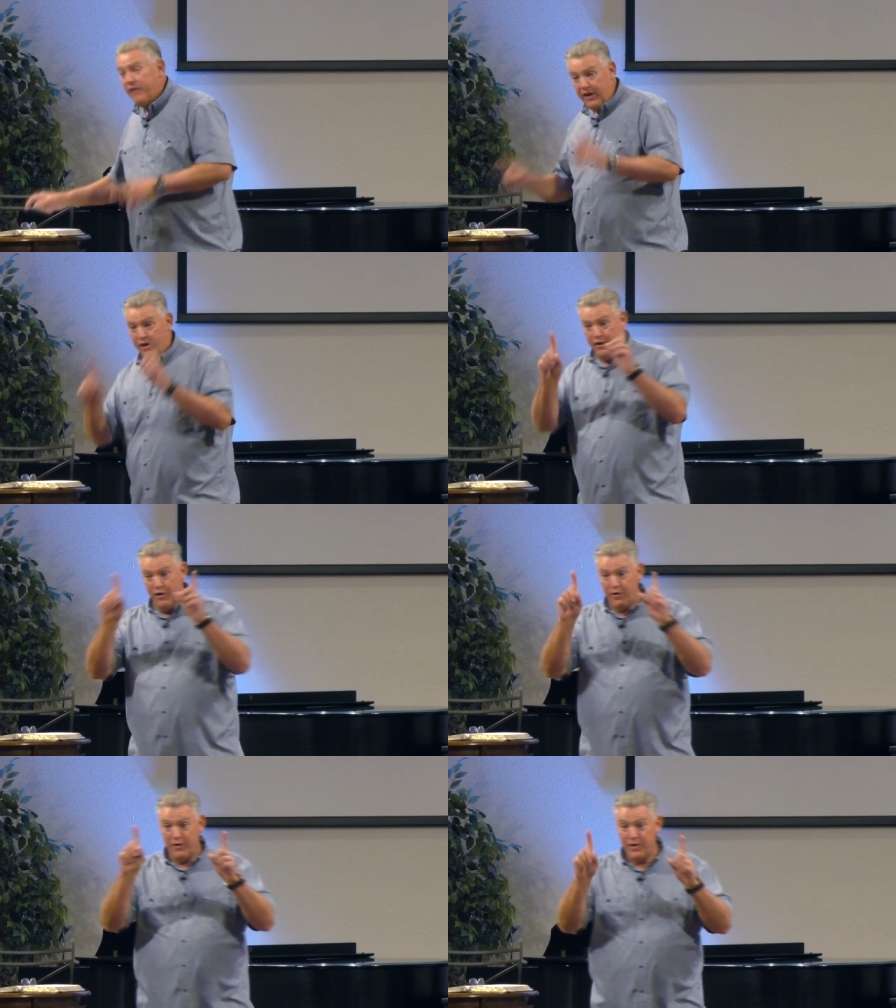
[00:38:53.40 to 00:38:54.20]

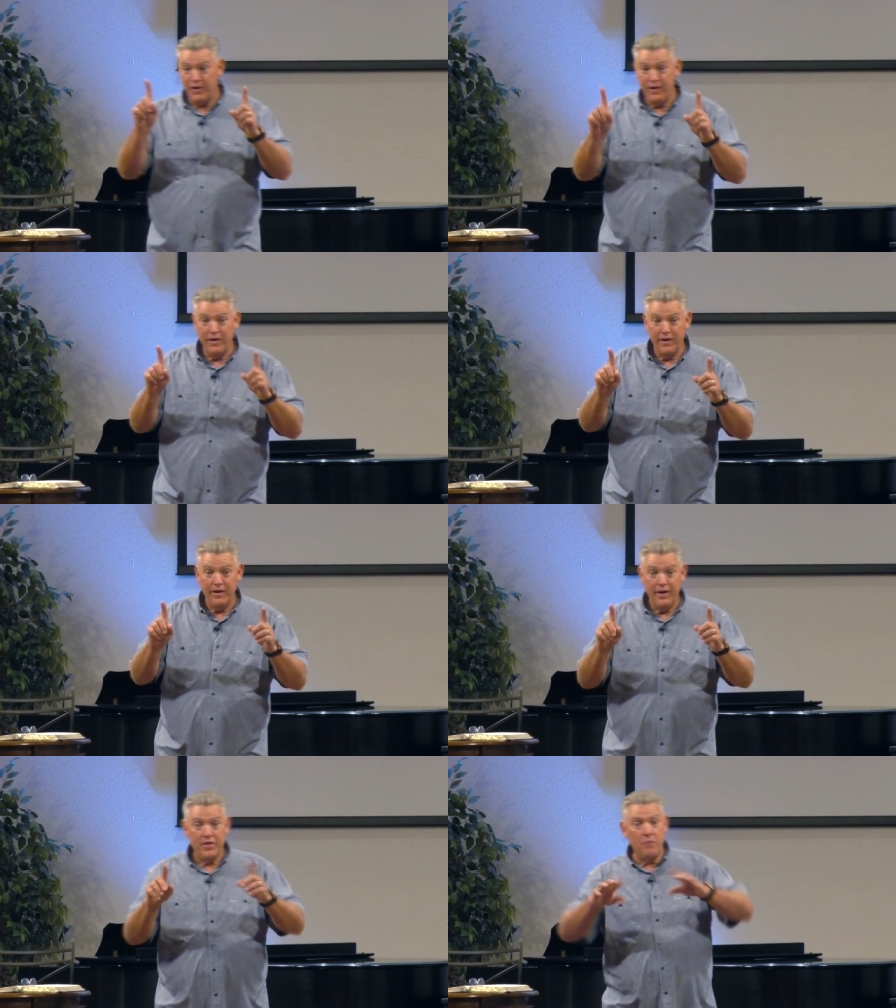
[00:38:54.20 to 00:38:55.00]
here,
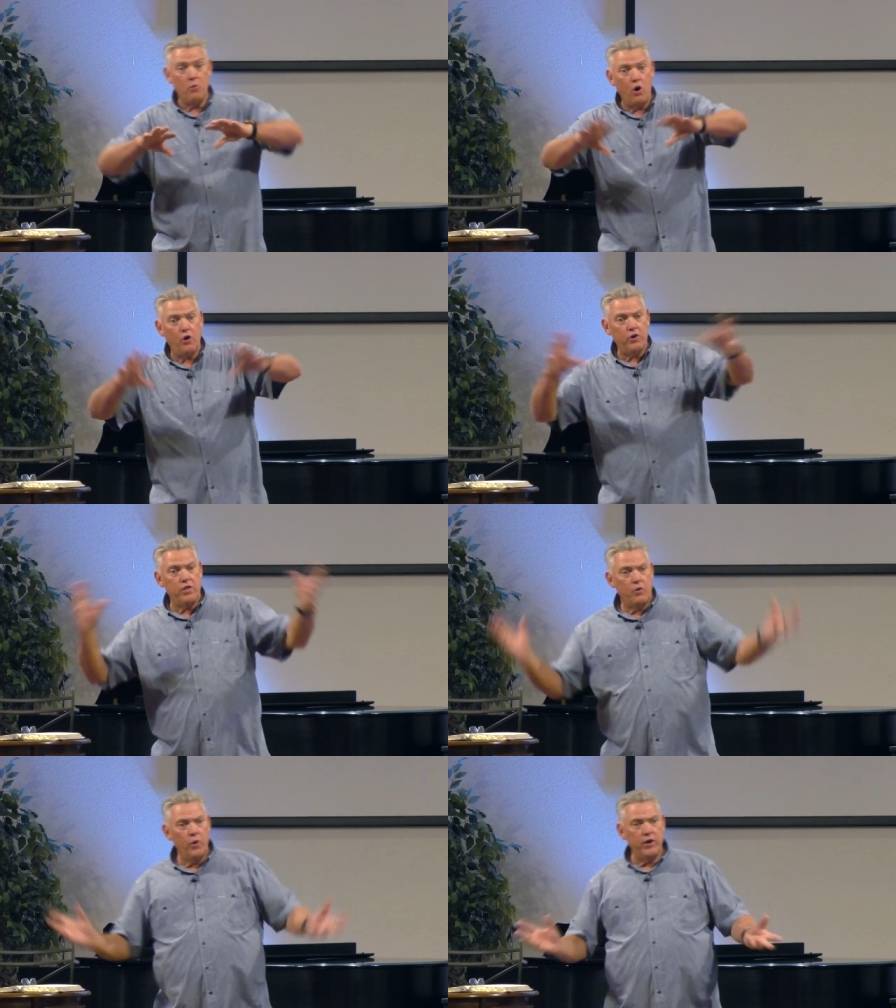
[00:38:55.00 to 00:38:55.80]
the more
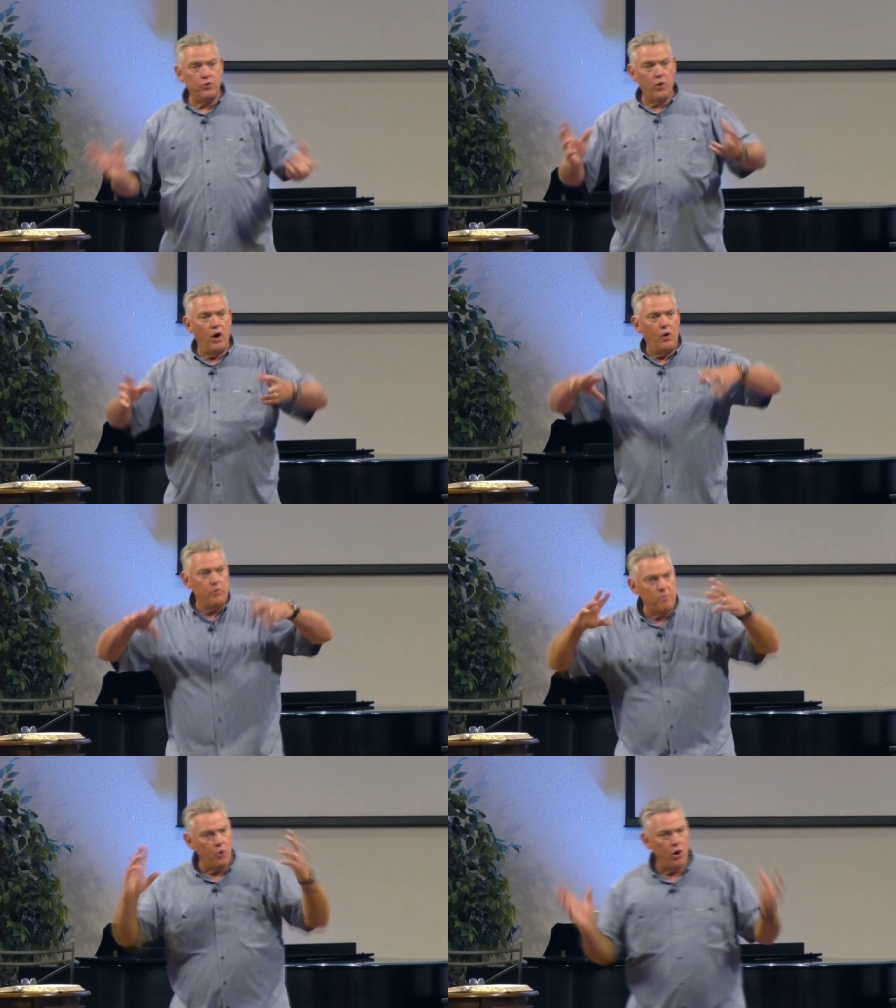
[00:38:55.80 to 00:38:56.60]
we grow
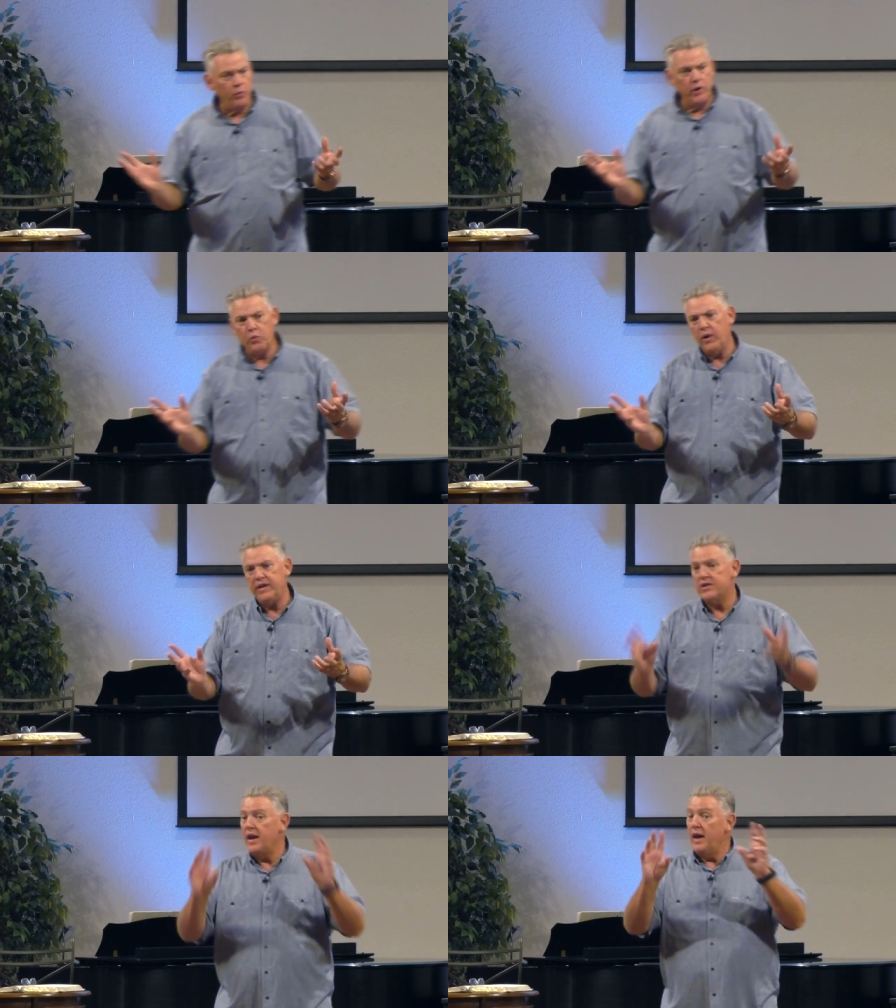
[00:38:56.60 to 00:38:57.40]
and the more we
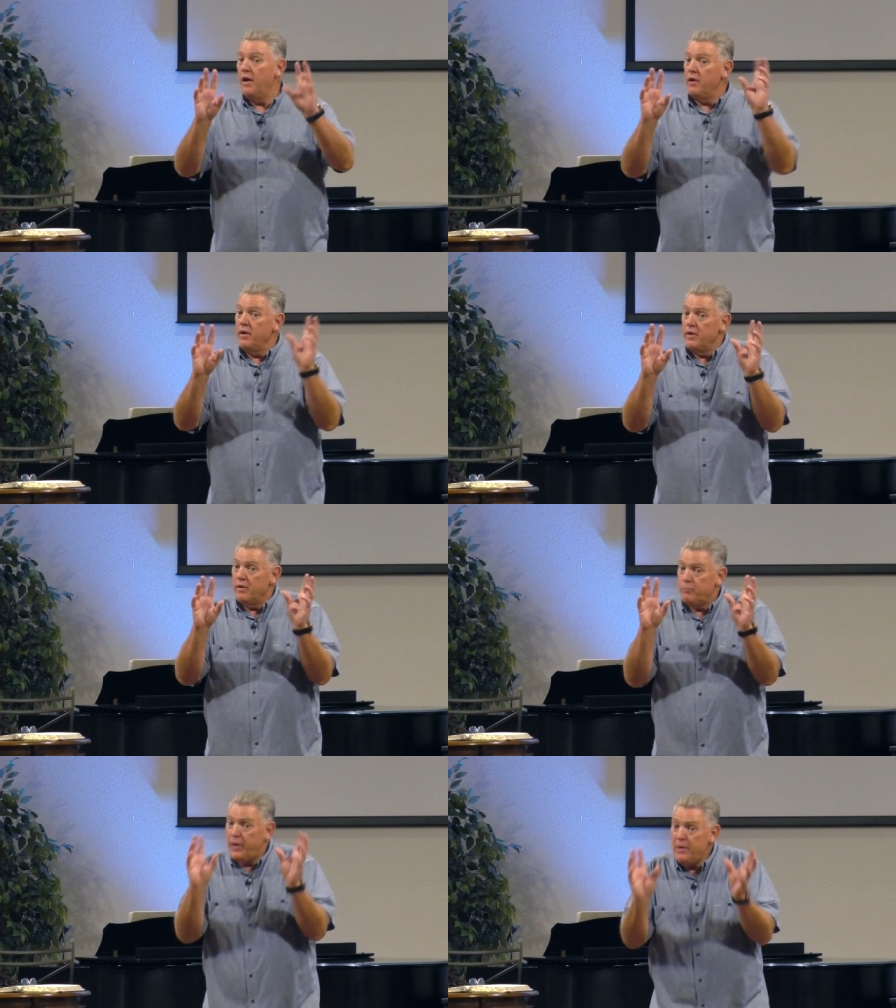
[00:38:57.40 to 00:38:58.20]
reach
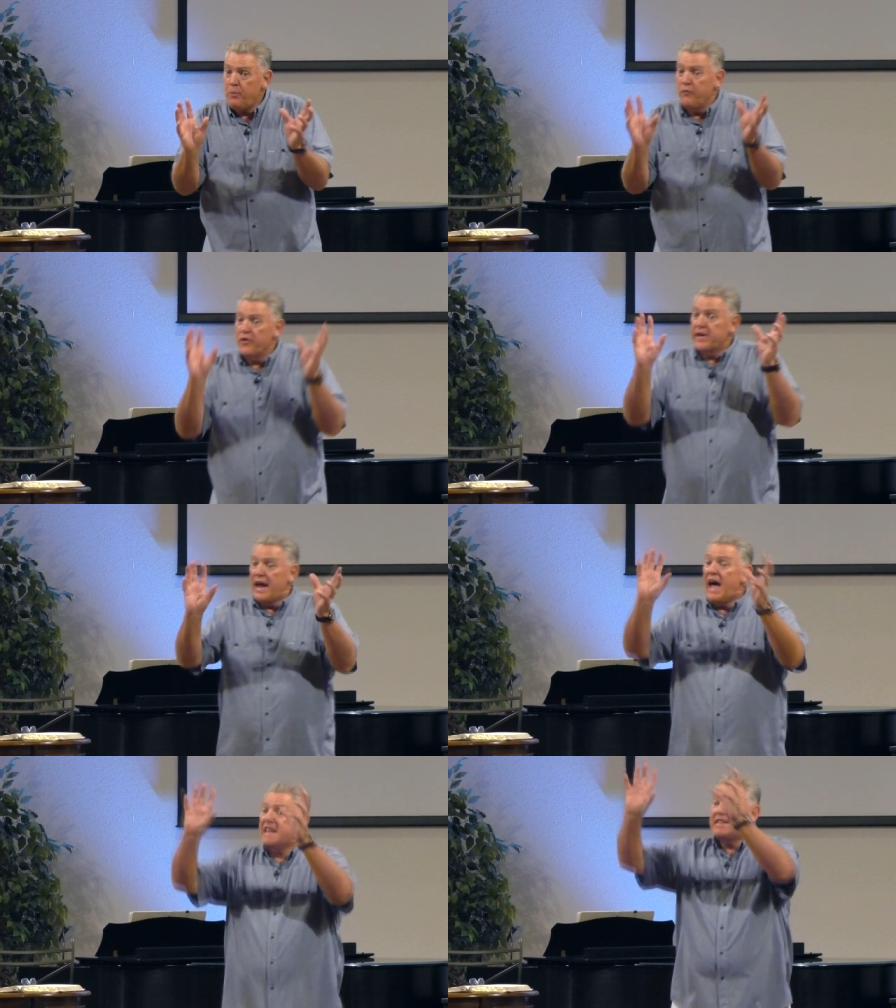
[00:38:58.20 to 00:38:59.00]
people for
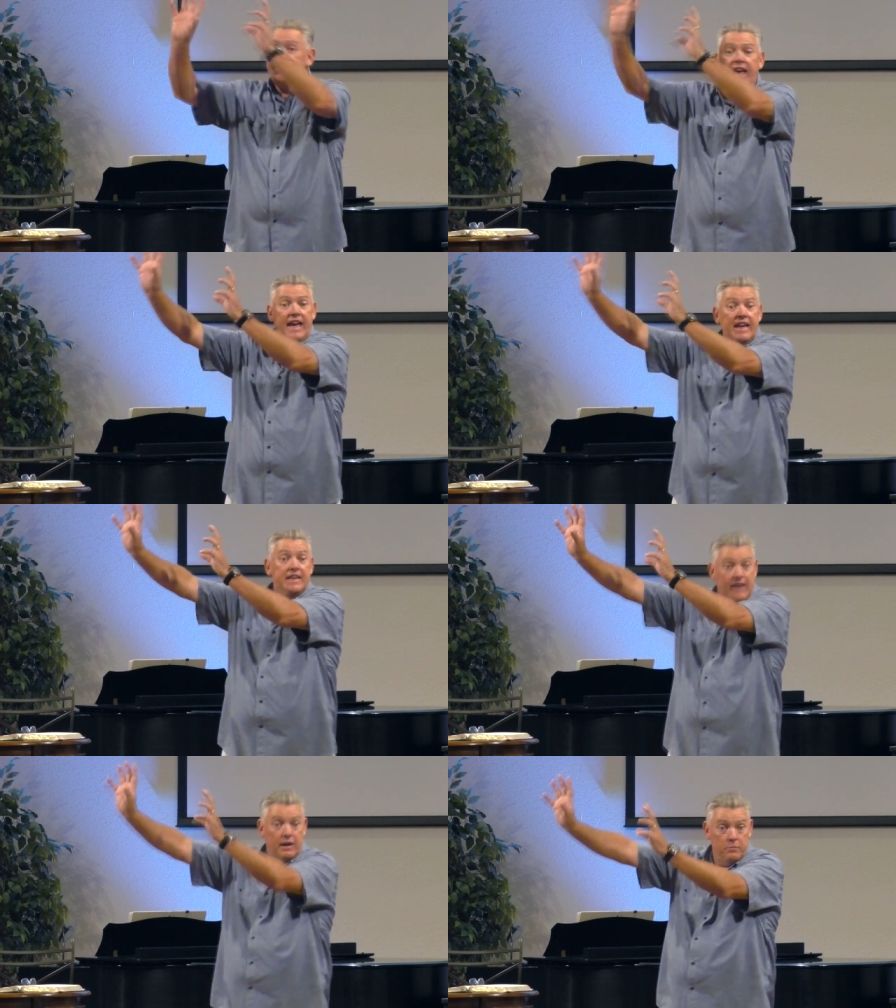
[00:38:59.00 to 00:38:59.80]
God's
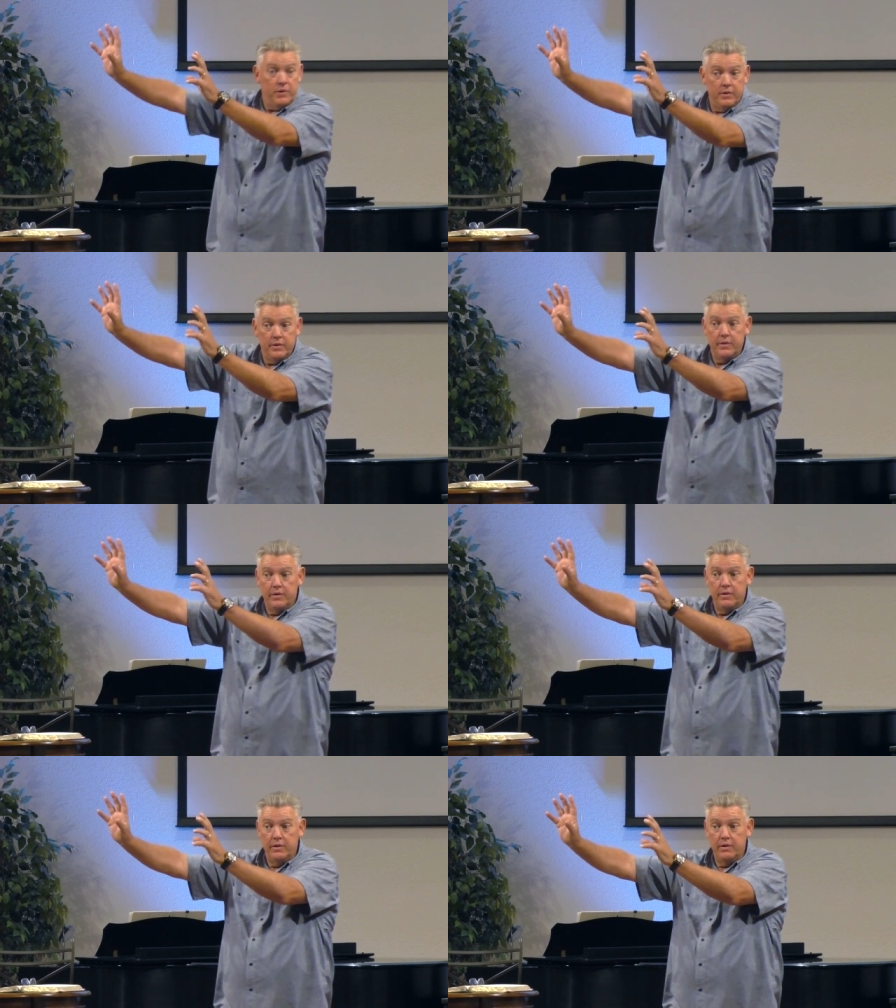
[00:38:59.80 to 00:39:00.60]
kingdom,
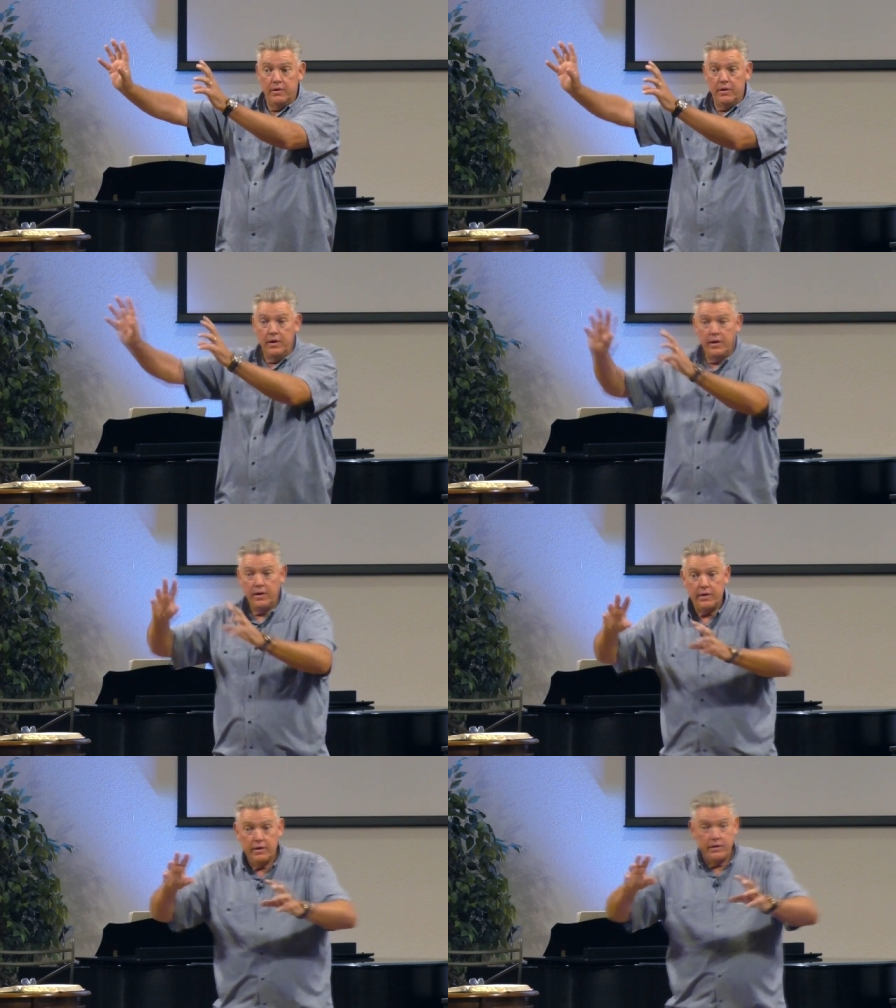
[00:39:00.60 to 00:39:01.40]

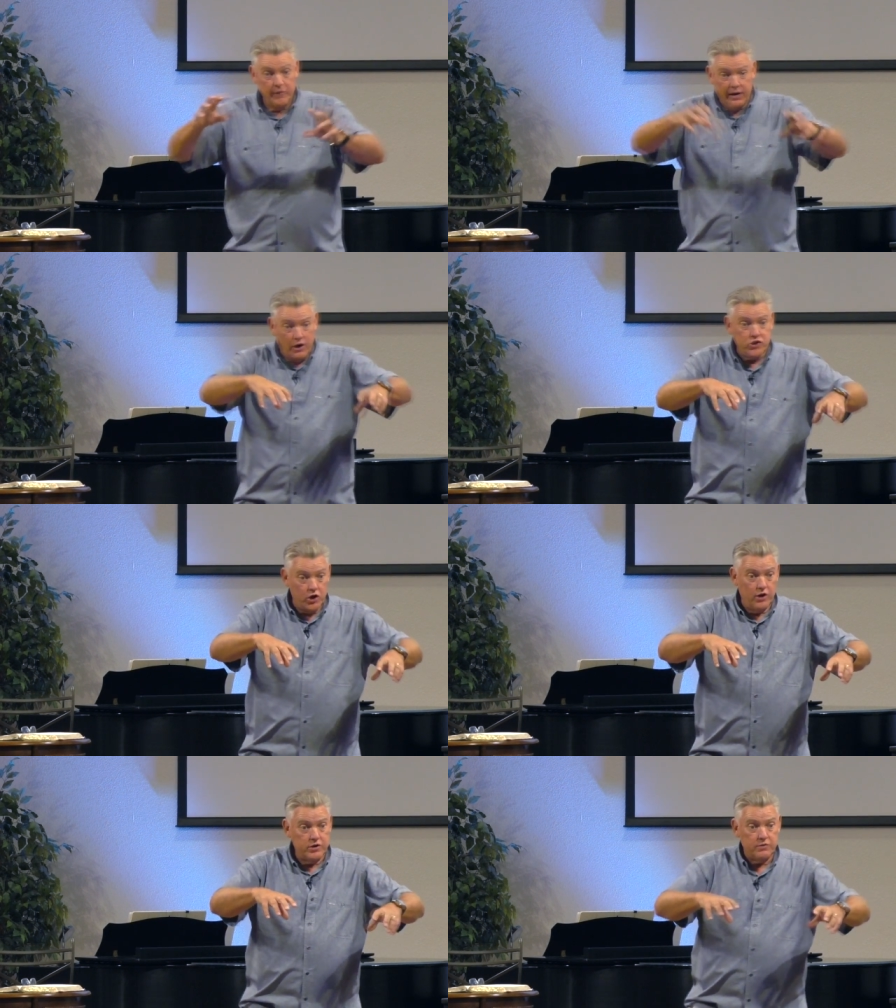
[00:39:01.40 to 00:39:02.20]
not our
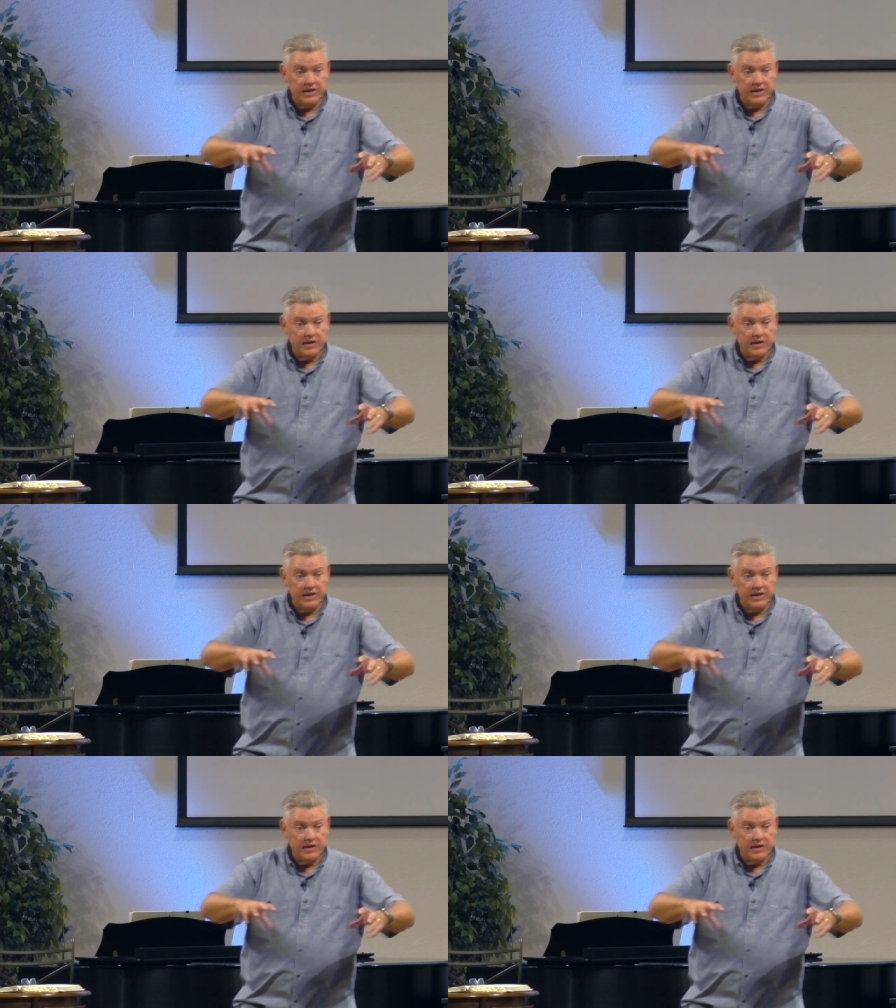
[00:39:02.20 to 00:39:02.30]
church,